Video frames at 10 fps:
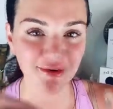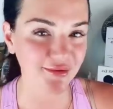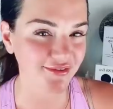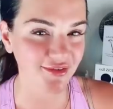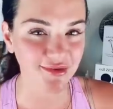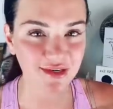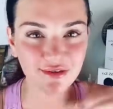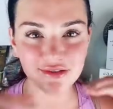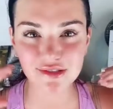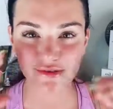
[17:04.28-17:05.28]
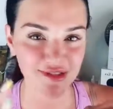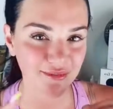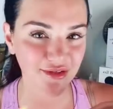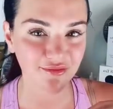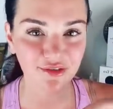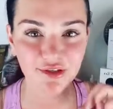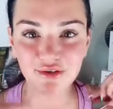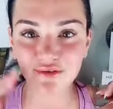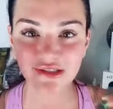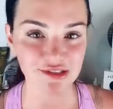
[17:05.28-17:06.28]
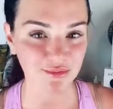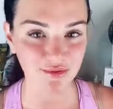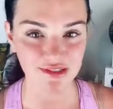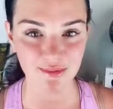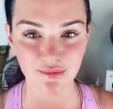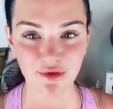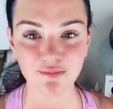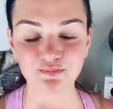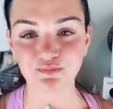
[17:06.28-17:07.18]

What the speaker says: get rid of your wrinkles, do something for you. It's super simple.